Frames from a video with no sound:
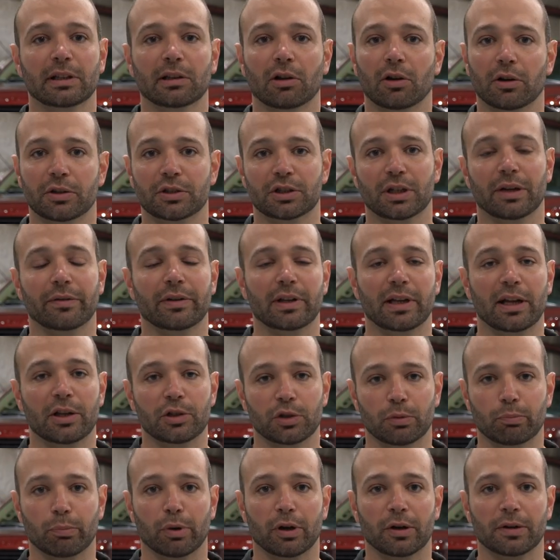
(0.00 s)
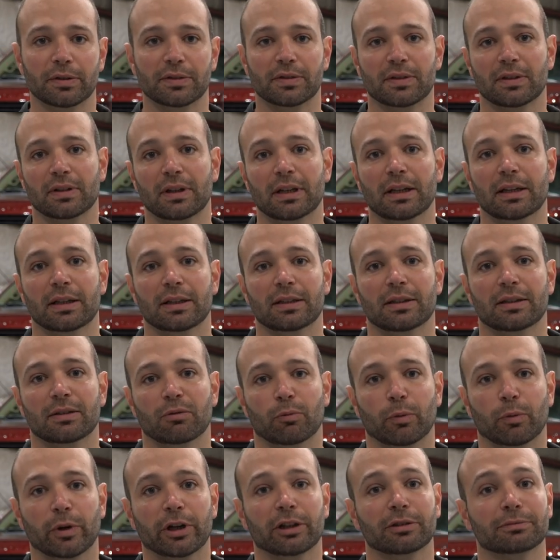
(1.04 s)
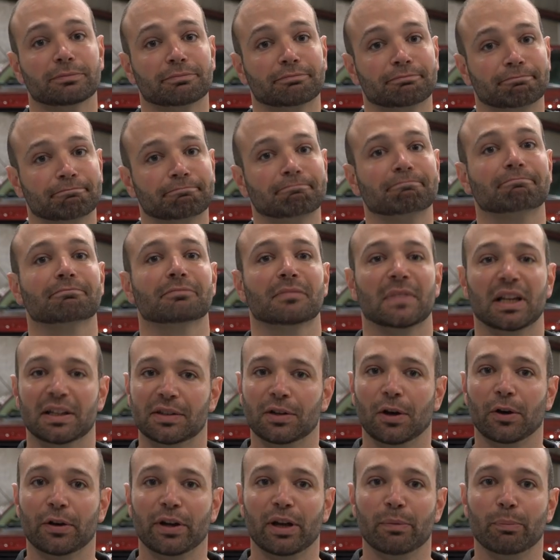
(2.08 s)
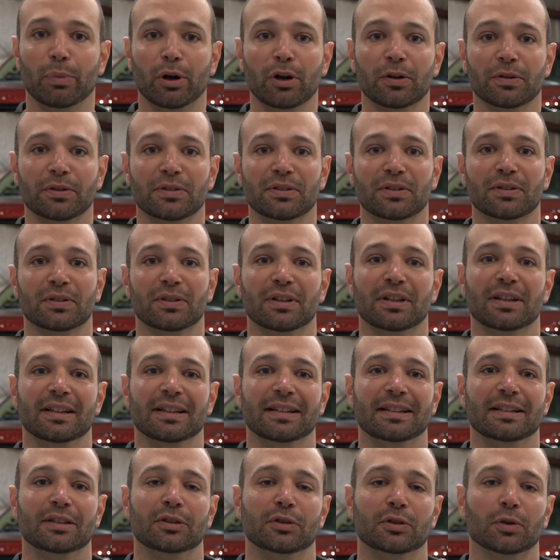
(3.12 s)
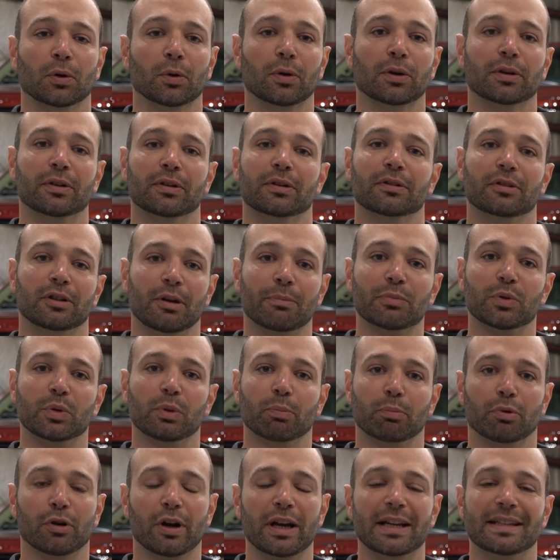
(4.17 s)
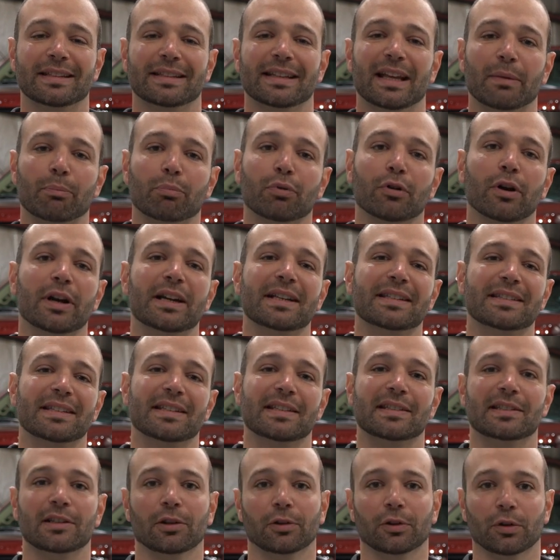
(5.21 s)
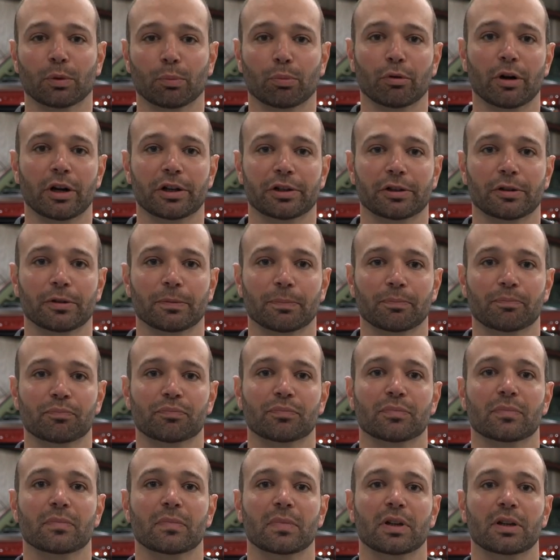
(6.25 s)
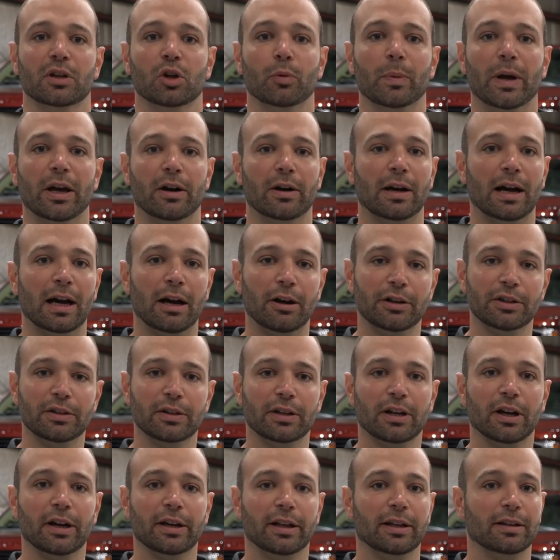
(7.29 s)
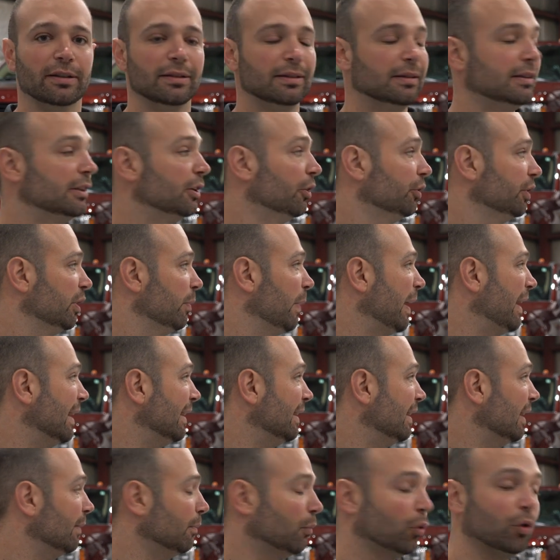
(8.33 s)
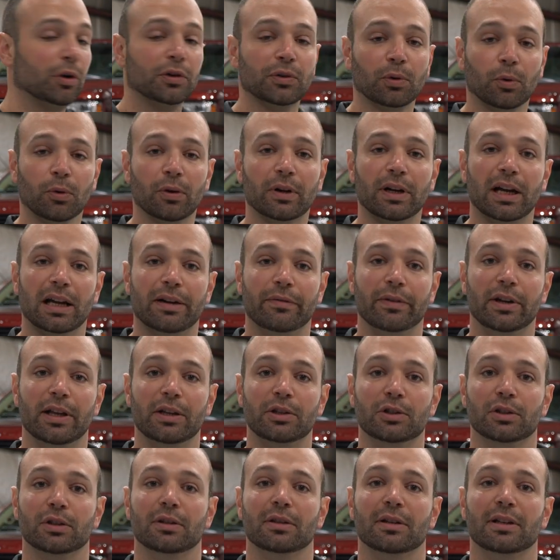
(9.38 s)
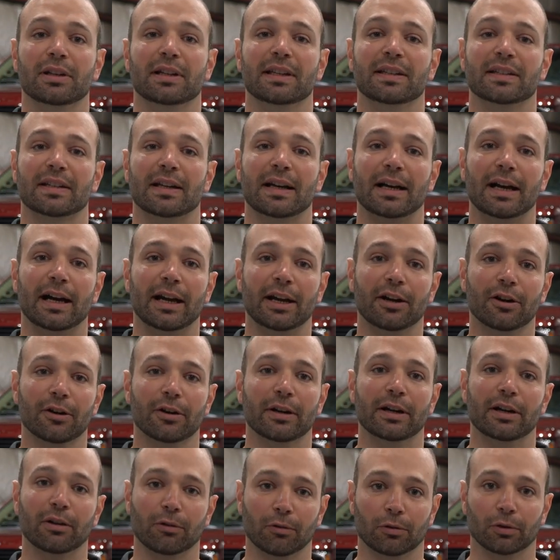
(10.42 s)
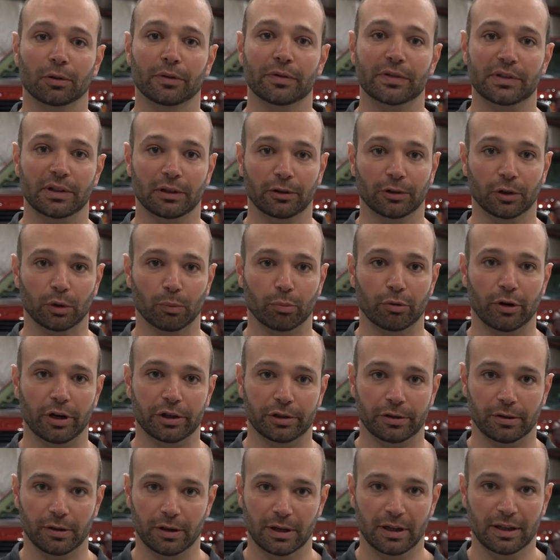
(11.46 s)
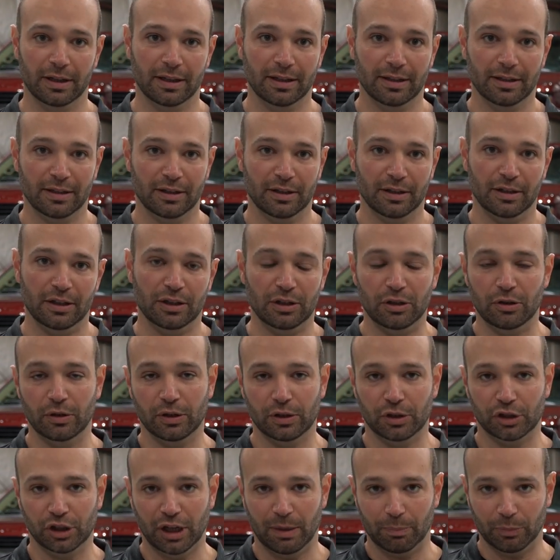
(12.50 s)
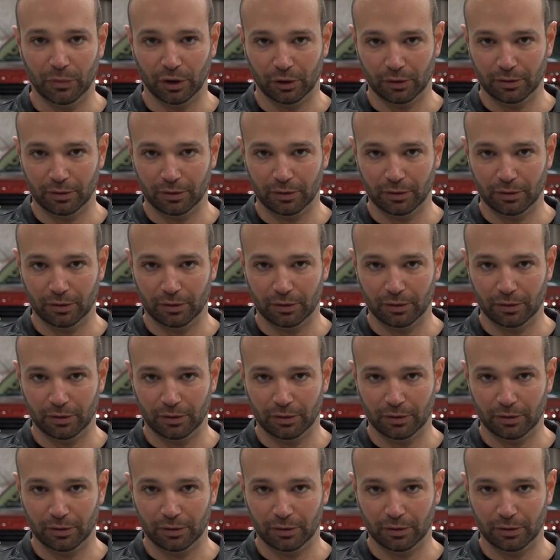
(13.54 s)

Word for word: and longevity engine parts? Well, it's hard on parts. Torque comes with a price, and that price is cylinder pressure. No matter how you cut it, the only way to get more torque out of an engine is a higher integral of cylinder pressure. You can shape the